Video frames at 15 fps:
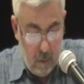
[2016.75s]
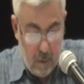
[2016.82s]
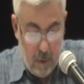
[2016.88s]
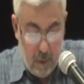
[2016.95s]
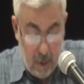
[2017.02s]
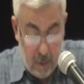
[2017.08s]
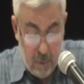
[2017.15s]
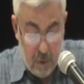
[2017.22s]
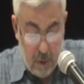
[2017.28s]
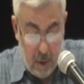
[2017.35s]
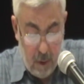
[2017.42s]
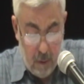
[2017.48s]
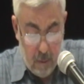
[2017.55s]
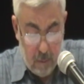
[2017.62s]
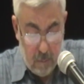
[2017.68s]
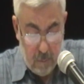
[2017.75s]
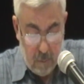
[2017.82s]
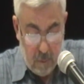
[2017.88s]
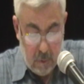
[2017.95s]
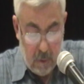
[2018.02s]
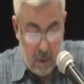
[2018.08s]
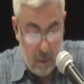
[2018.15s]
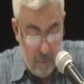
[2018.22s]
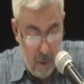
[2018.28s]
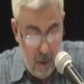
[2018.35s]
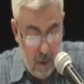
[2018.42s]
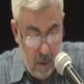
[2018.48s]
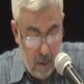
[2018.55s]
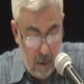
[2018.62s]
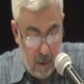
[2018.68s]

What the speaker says: the country, Armenia,